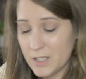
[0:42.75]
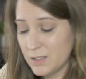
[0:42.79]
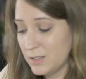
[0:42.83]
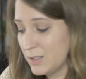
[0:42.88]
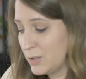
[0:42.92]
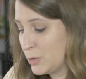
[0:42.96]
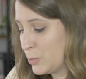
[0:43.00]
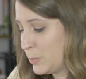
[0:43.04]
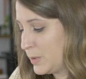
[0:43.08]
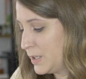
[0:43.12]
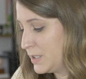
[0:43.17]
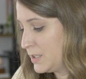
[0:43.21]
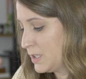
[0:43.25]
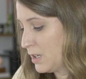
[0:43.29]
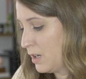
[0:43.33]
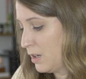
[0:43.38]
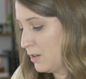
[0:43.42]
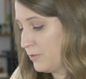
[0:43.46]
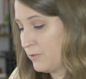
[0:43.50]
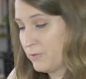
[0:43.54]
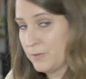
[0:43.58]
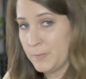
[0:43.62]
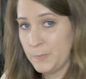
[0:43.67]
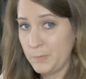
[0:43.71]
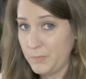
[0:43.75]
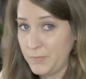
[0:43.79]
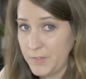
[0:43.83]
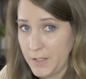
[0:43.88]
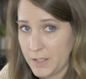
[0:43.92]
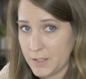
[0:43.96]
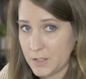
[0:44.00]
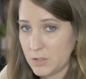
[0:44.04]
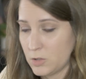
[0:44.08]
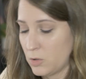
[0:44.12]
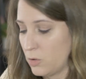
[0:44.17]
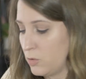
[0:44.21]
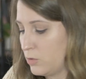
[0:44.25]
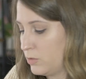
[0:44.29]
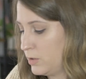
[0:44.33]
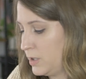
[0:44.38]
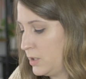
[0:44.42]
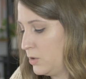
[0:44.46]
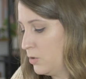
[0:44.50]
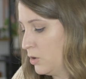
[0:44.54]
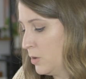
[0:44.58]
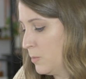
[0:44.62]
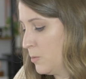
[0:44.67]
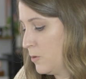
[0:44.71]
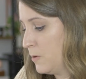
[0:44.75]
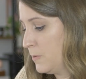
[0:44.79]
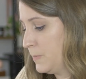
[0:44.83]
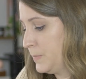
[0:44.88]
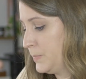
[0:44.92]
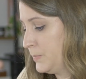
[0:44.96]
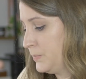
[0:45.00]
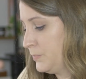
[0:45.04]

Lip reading: a little bit tough. That's totally normal.